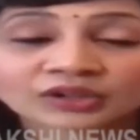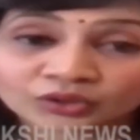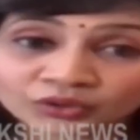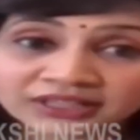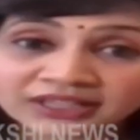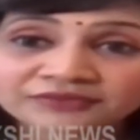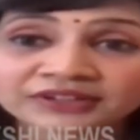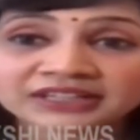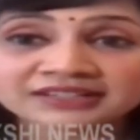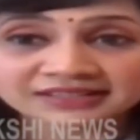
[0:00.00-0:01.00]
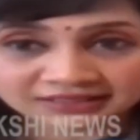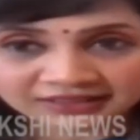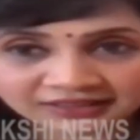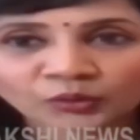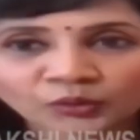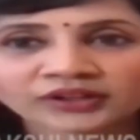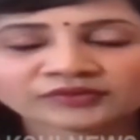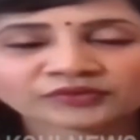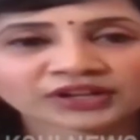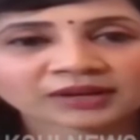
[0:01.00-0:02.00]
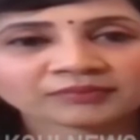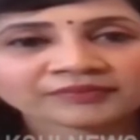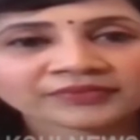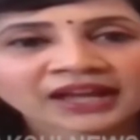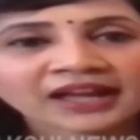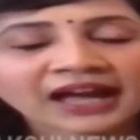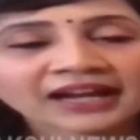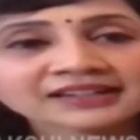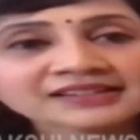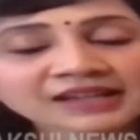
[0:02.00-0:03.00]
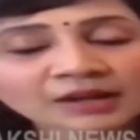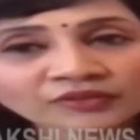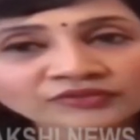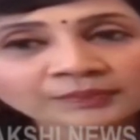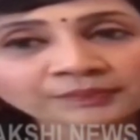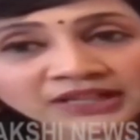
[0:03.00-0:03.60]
Good if it is in the golden frame, and some of the